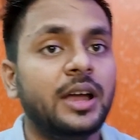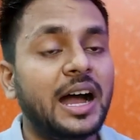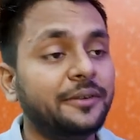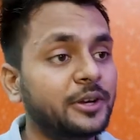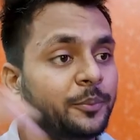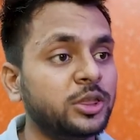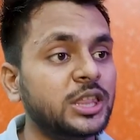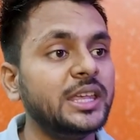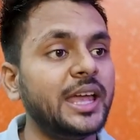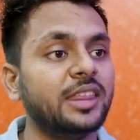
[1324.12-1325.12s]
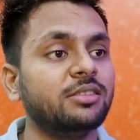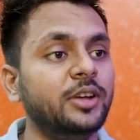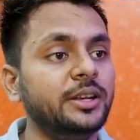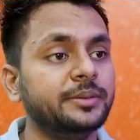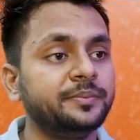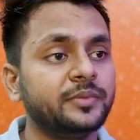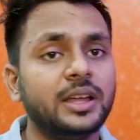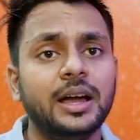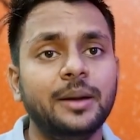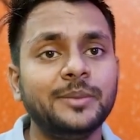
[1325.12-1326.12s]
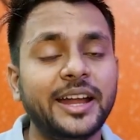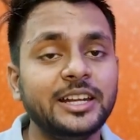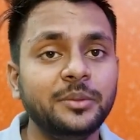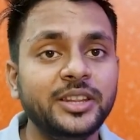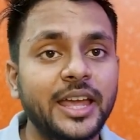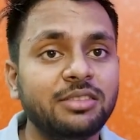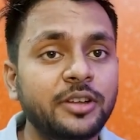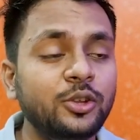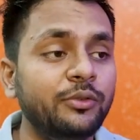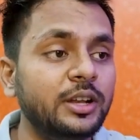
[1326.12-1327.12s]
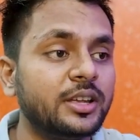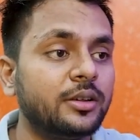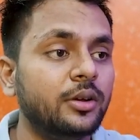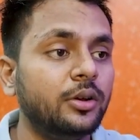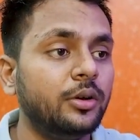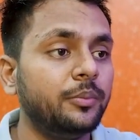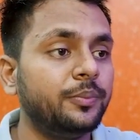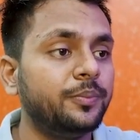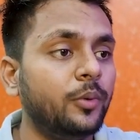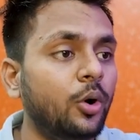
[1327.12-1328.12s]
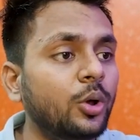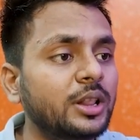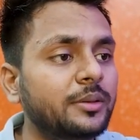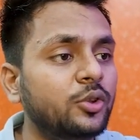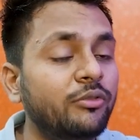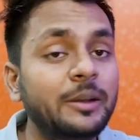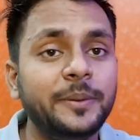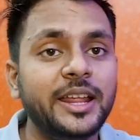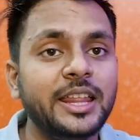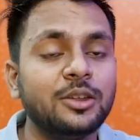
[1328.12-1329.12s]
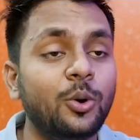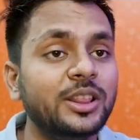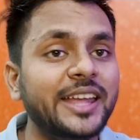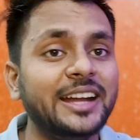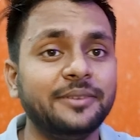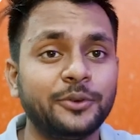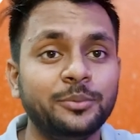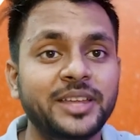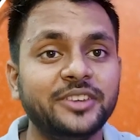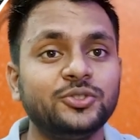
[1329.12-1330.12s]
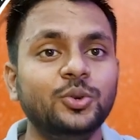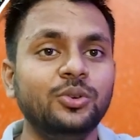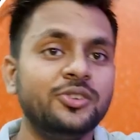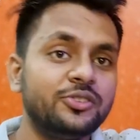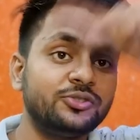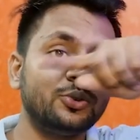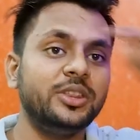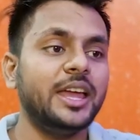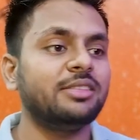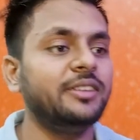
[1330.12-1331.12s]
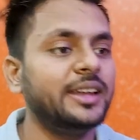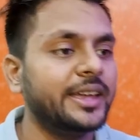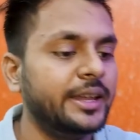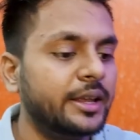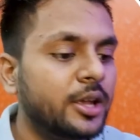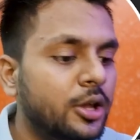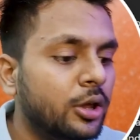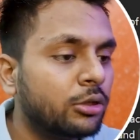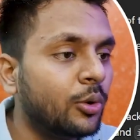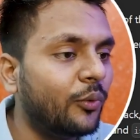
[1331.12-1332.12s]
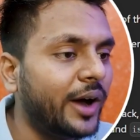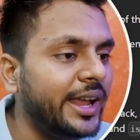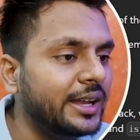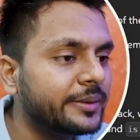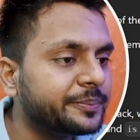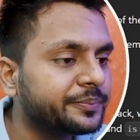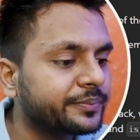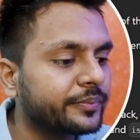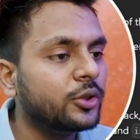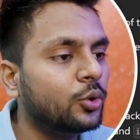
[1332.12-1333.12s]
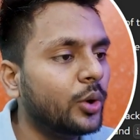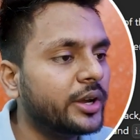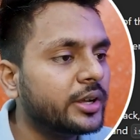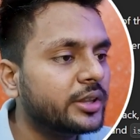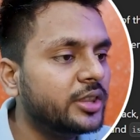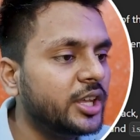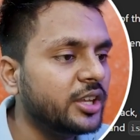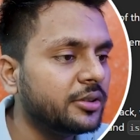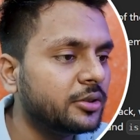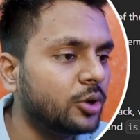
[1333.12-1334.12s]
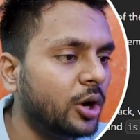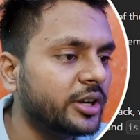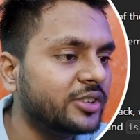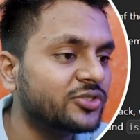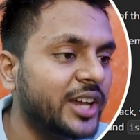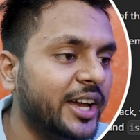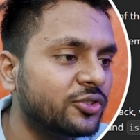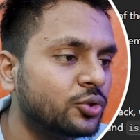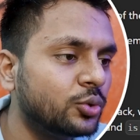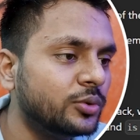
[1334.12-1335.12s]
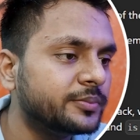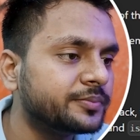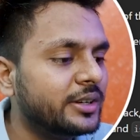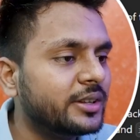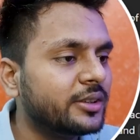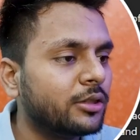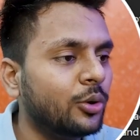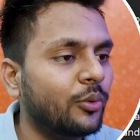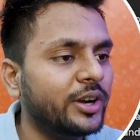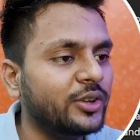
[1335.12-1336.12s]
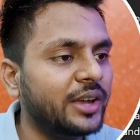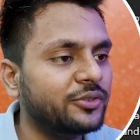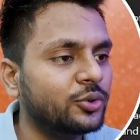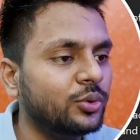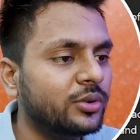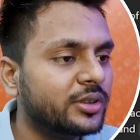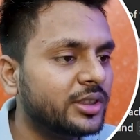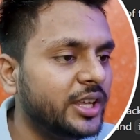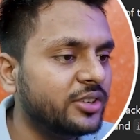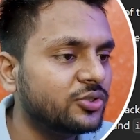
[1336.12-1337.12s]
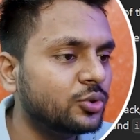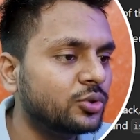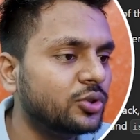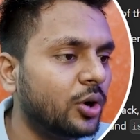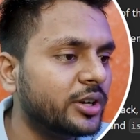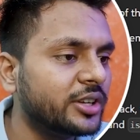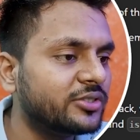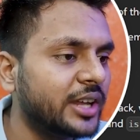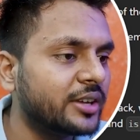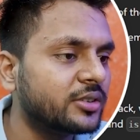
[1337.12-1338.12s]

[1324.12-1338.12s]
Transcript: after pushing S1 item in the S1, you will place all the item from the S2 to the S1 again. So while your this dot stacks 2, so what you have to do, this 2 dot stack